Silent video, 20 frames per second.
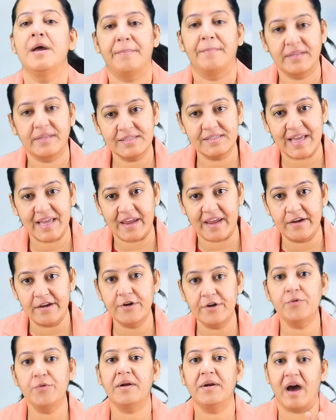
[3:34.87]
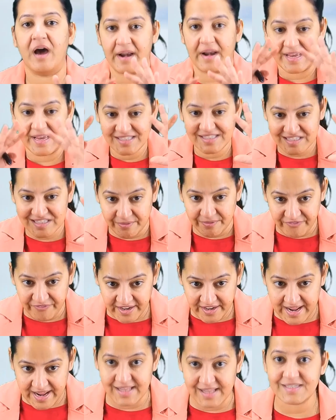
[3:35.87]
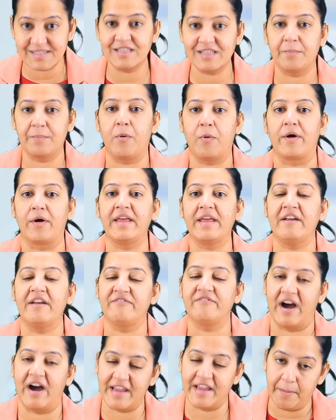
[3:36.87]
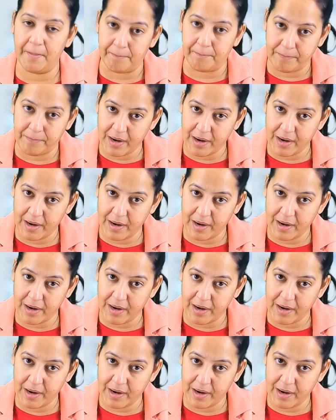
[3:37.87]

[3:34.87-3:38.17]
But the secondary tumor arise somewhere else in the body and via